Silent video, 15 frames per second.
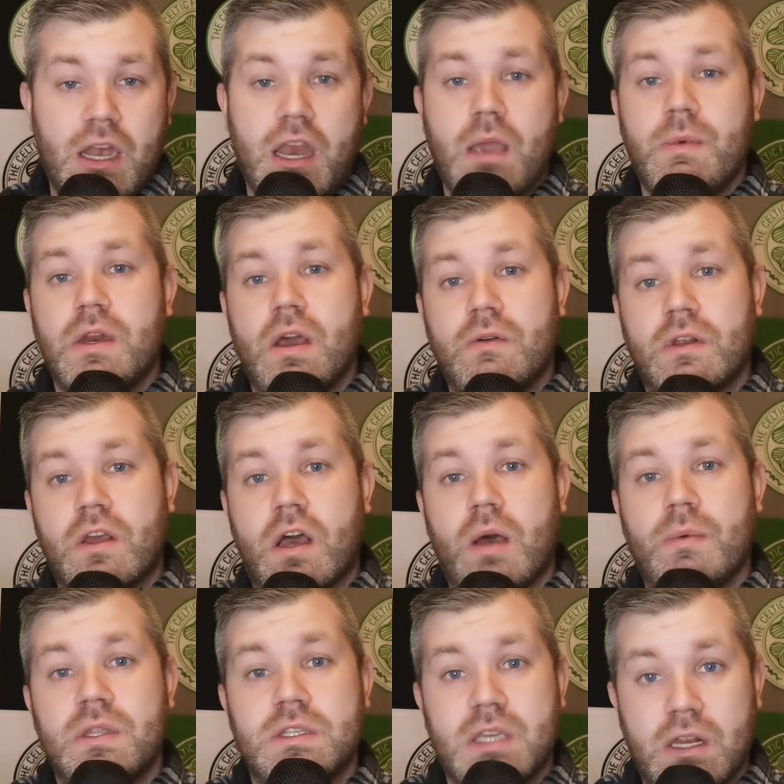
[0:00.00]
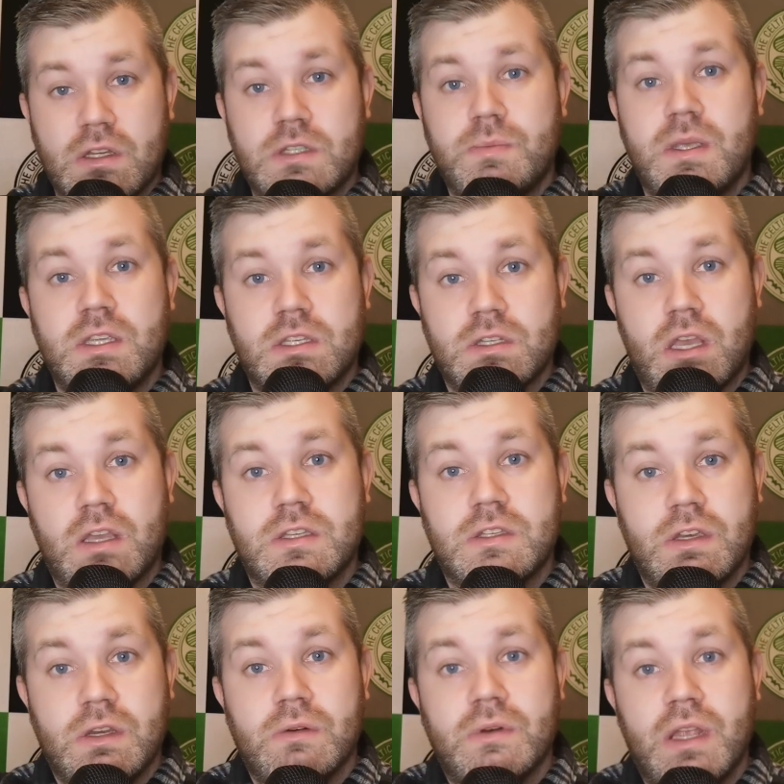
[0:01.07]
Let me know in the comments, and I'll speak to you all
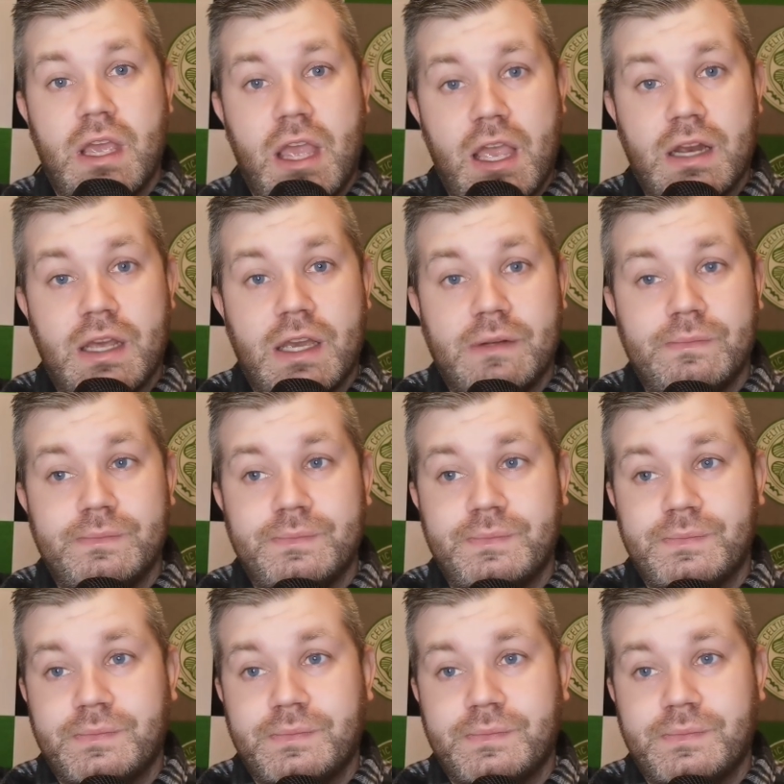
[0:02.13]
soon. Hell, hell.